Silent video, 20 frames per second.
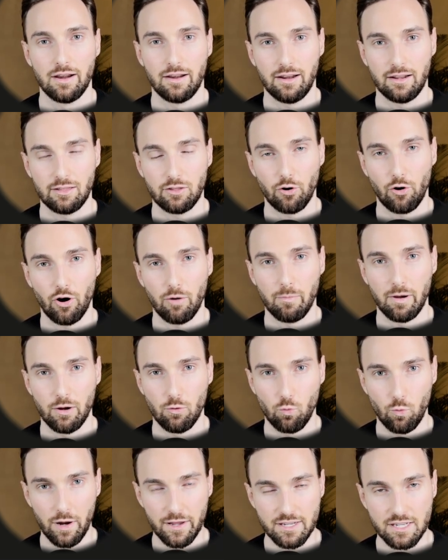
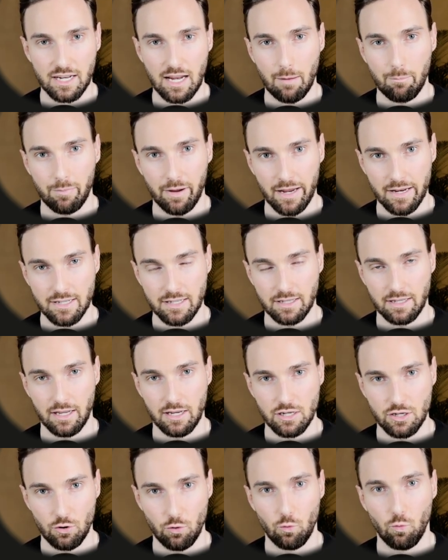determine which
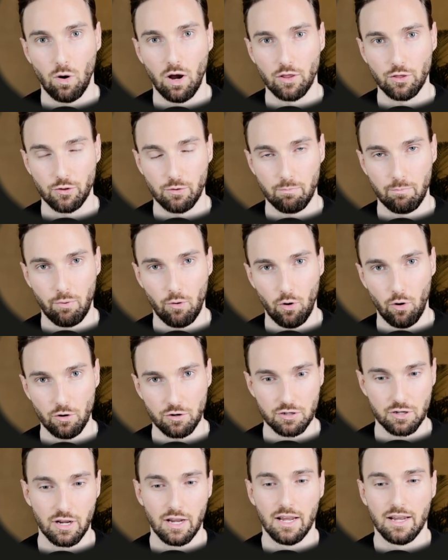capacities you want to
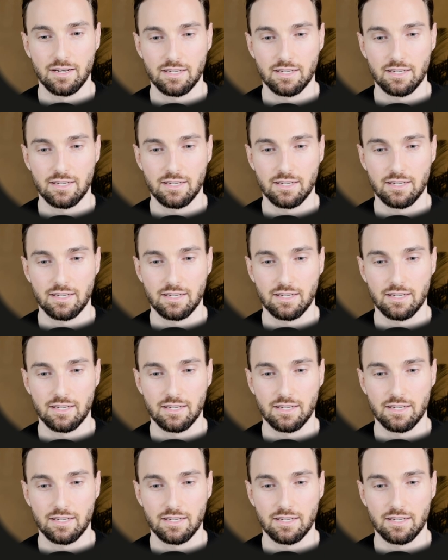pause.